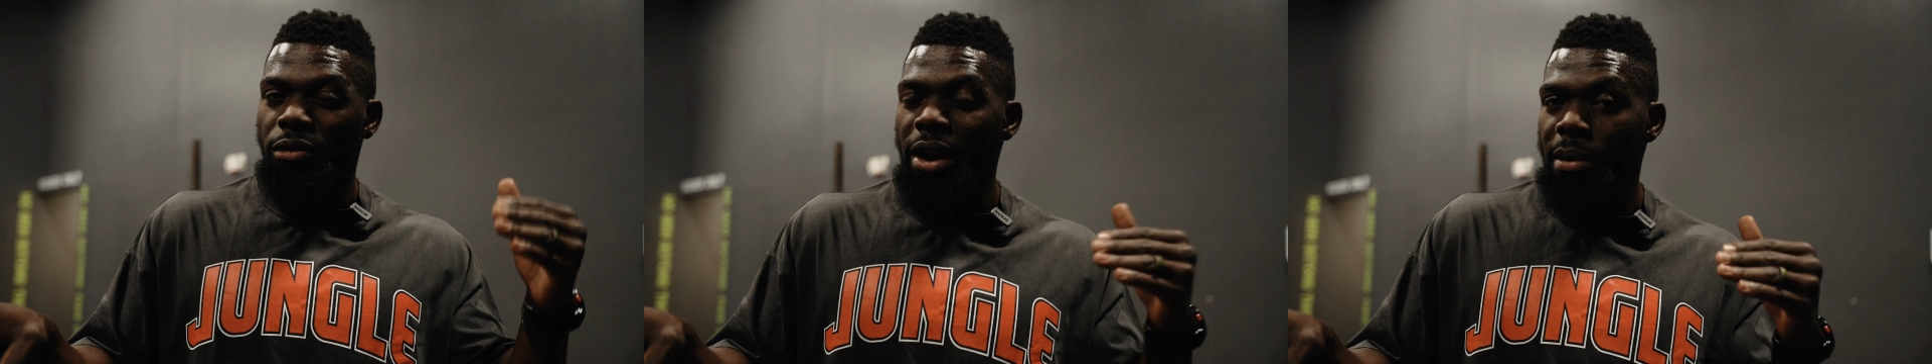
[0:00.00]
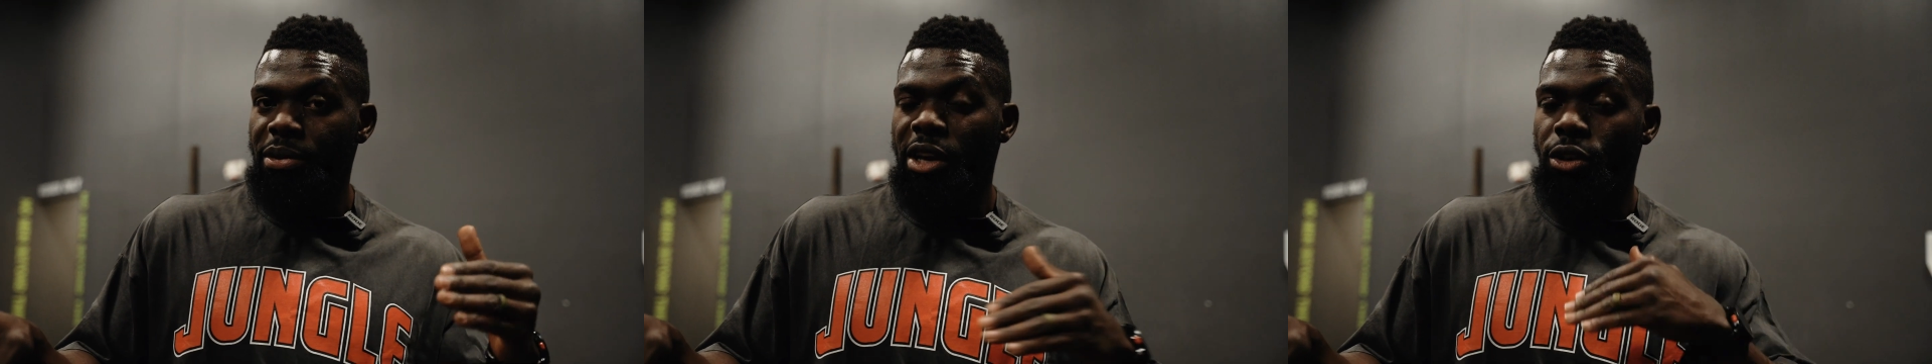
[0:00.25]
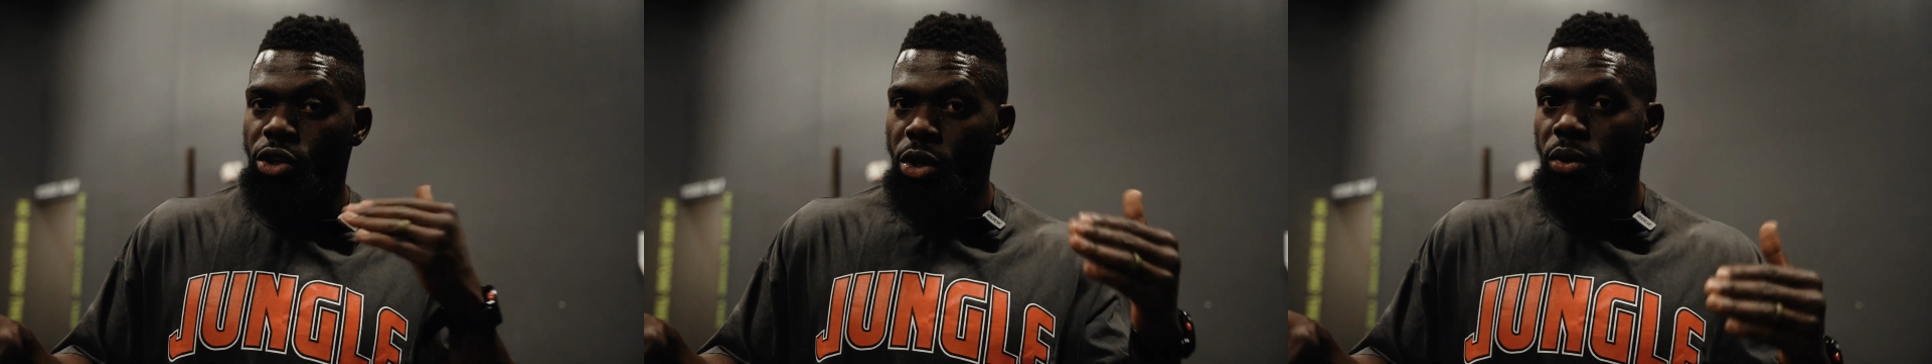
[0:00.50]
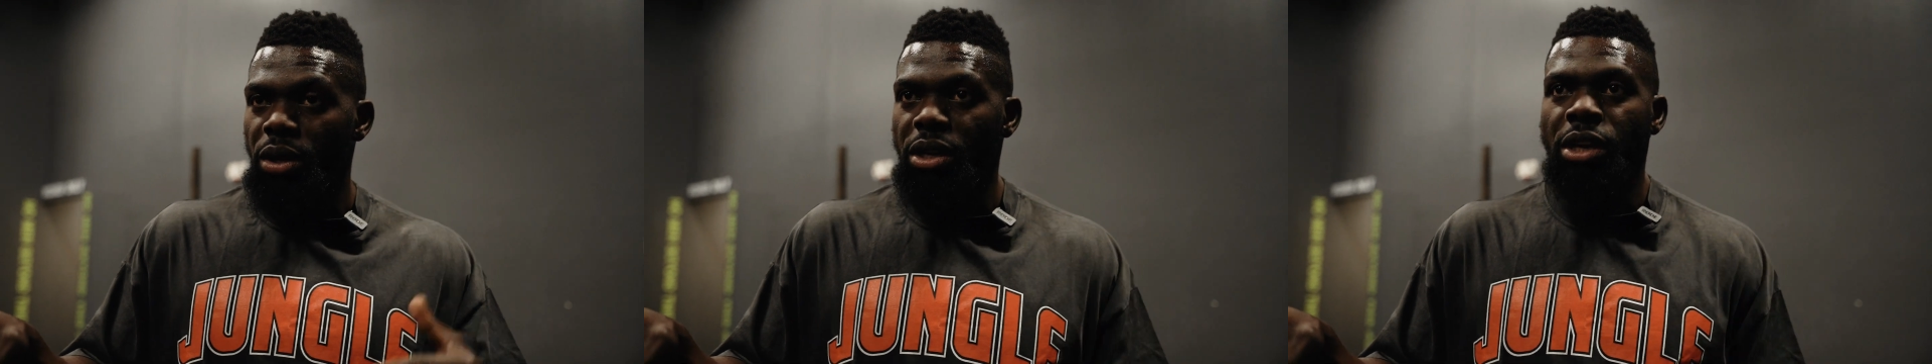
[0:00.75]
of reps that you're
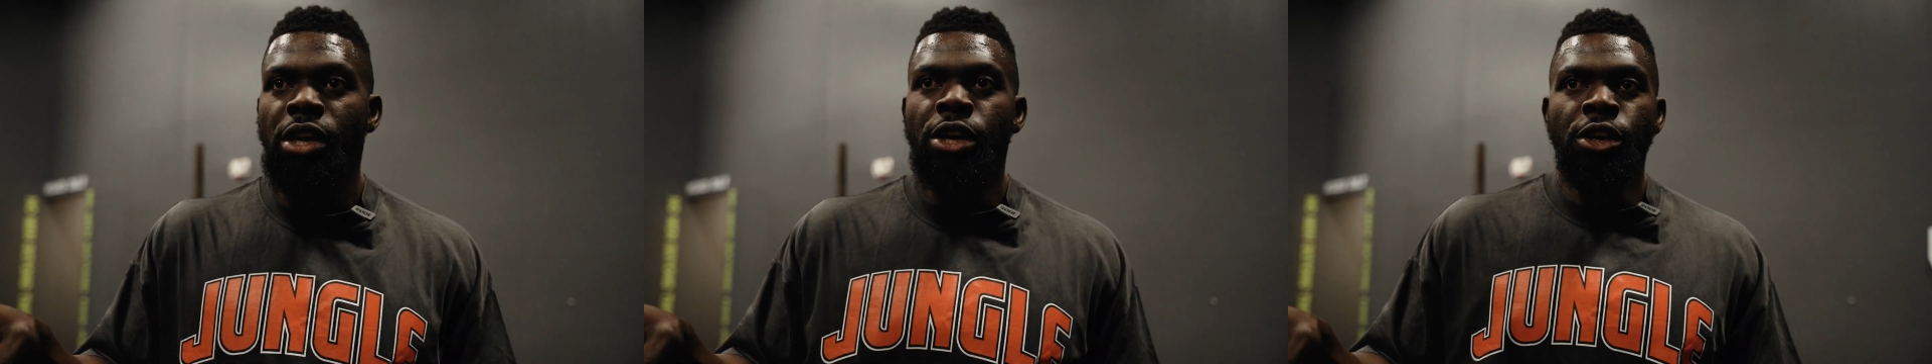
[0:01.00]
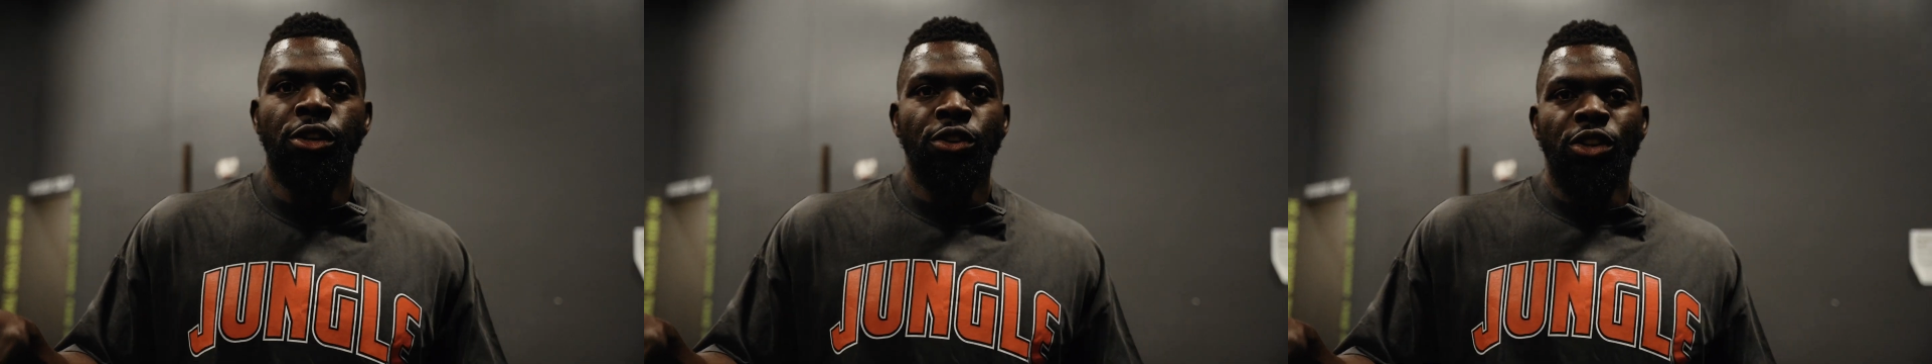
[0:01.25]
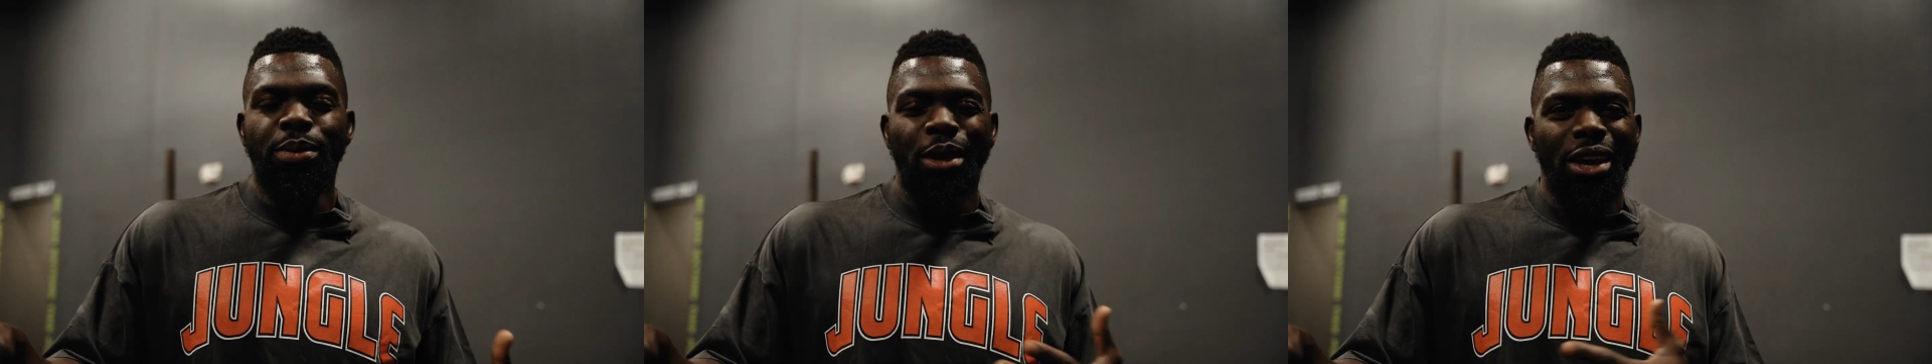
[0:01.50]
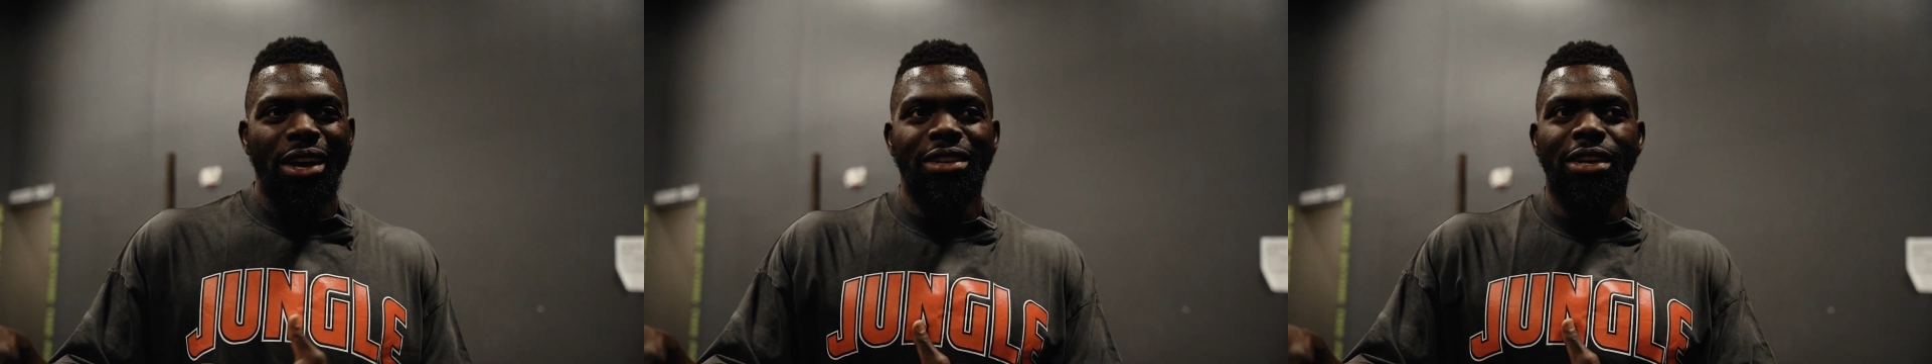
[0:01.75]
doing, just
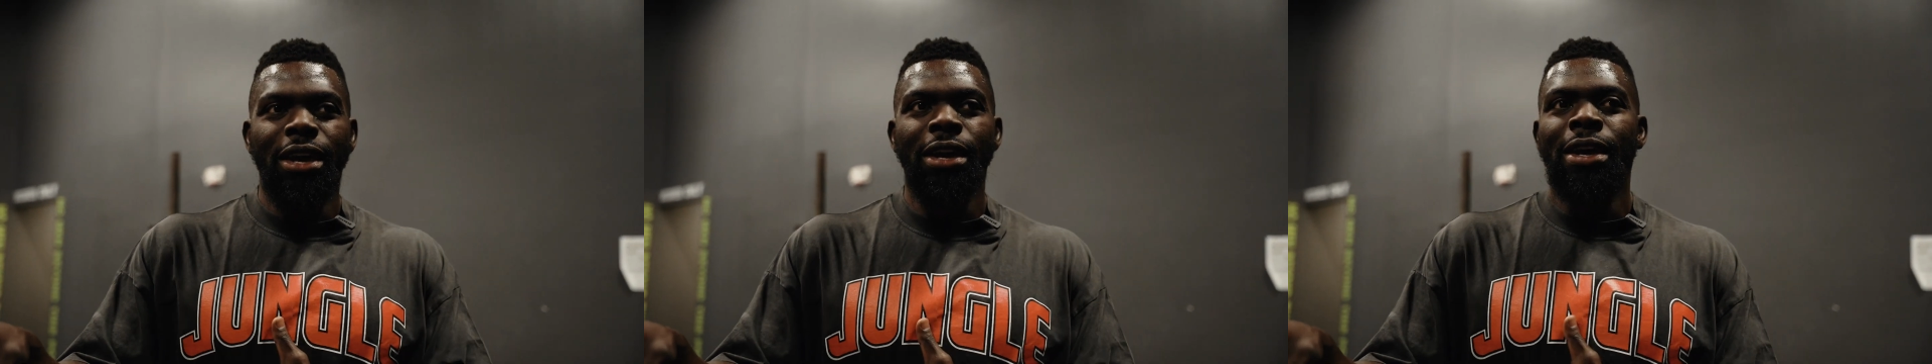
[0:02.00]
because